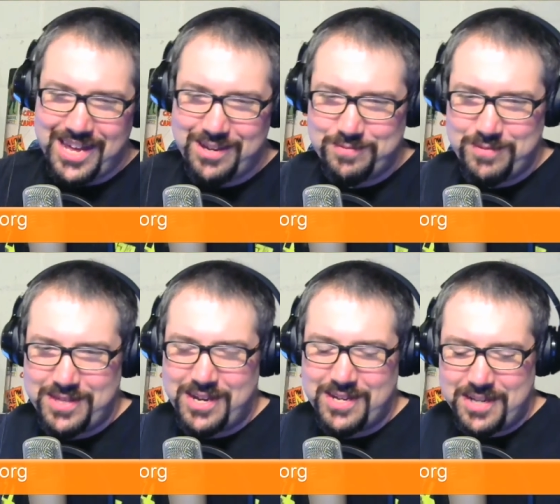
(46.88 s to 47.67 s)
He is
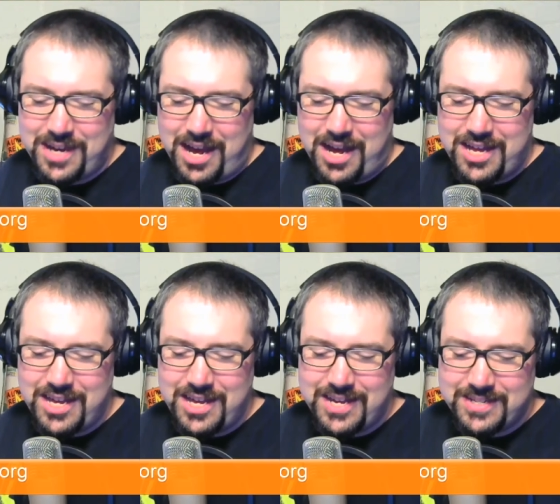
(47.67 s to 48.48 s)
with us. Uh,
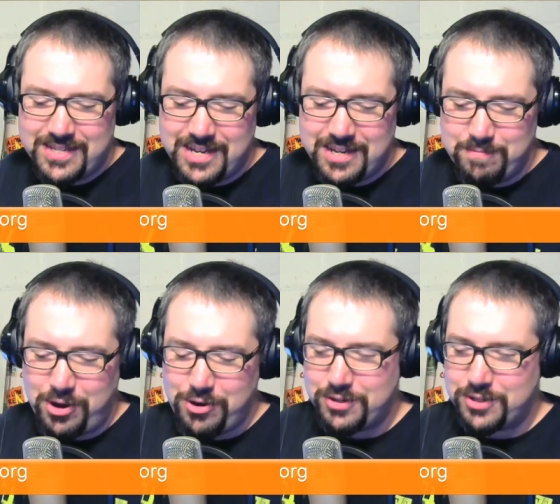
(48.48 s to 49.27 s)
he is the
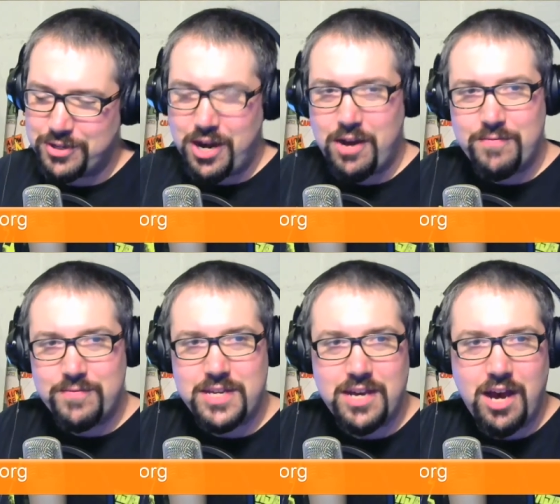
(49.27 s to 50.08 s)
composer
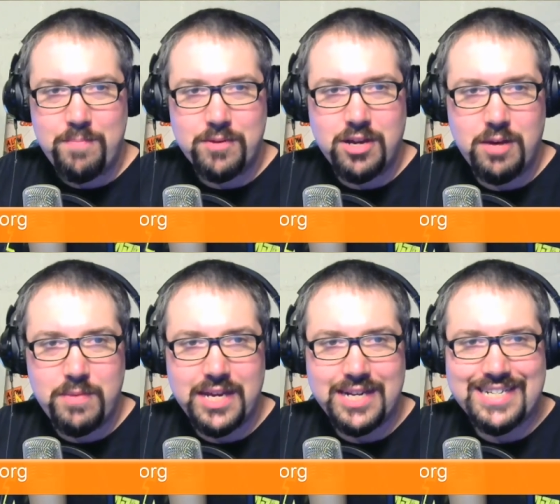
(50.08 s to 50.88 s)
of the
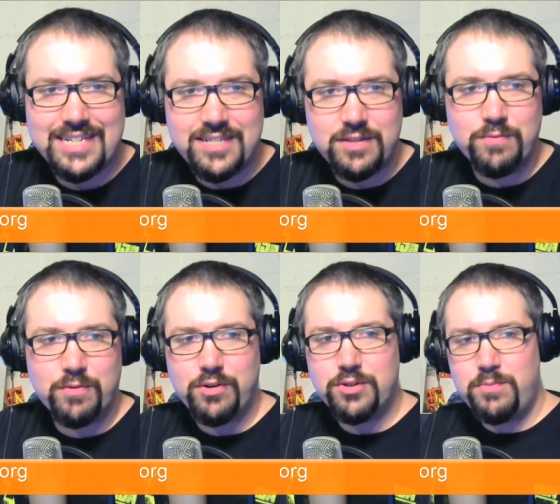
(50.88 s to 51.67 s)
upcoming Distant
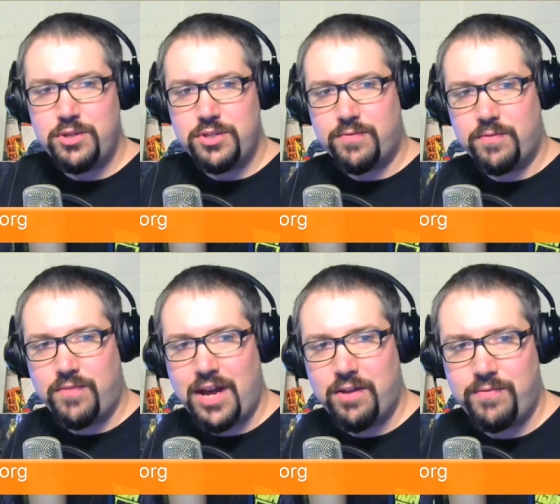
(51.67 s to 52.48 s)
Worlds music from
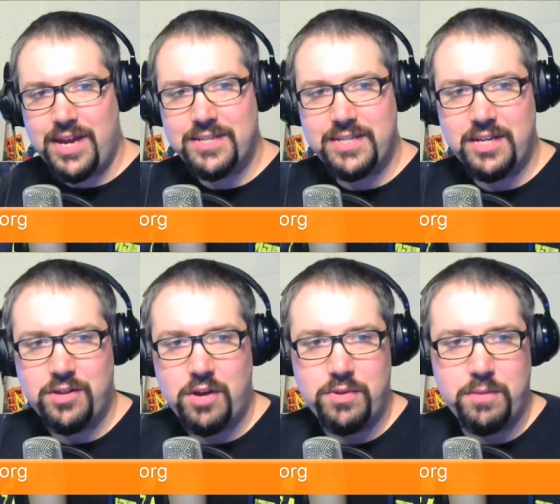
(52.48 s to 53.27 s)
Final Fantasy,
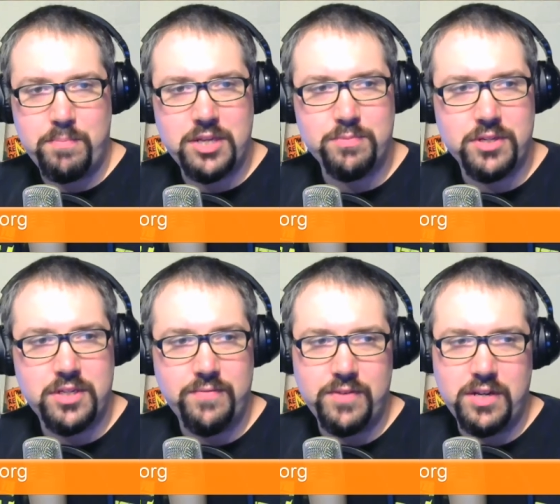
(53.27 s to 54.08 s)
along with the Pittsburgh
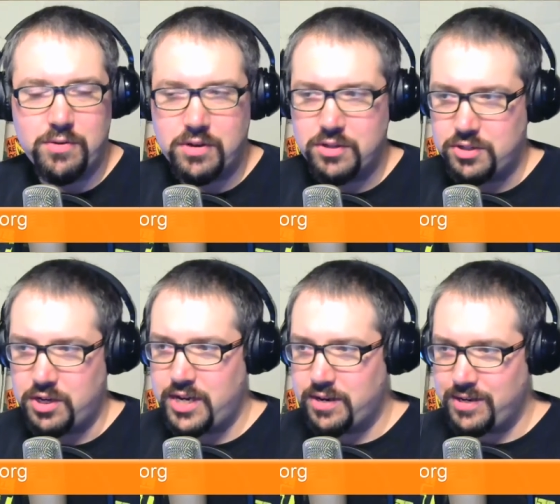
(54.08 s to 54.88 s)
Symphony
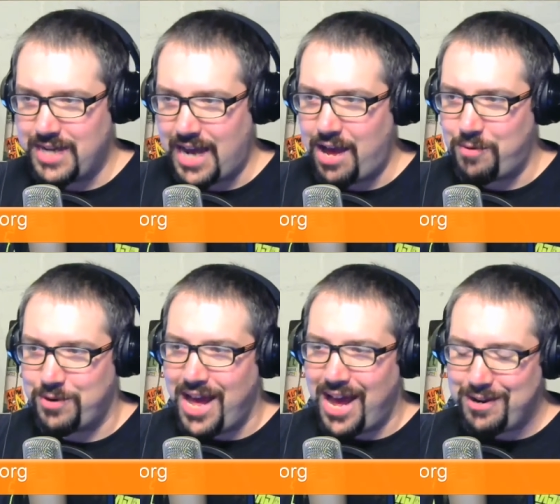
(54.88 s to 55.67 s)
Orchestra here in
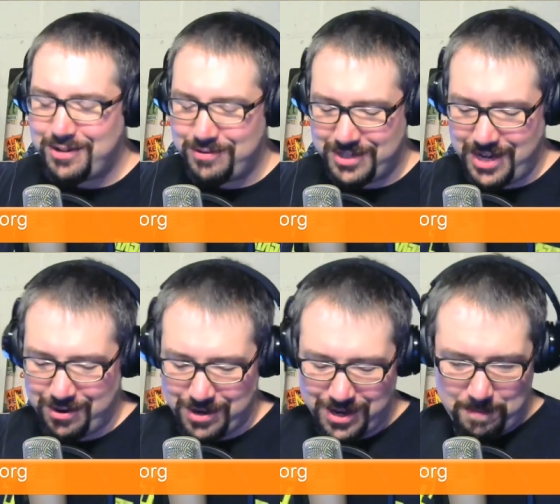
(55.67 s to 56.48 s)
town. How are you doing today,
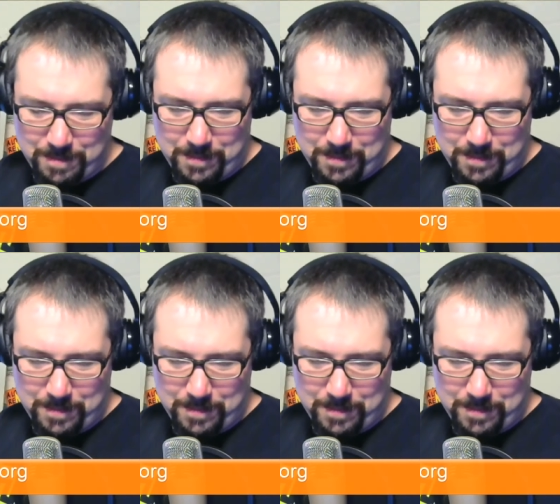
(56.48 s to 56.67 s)
Arnie?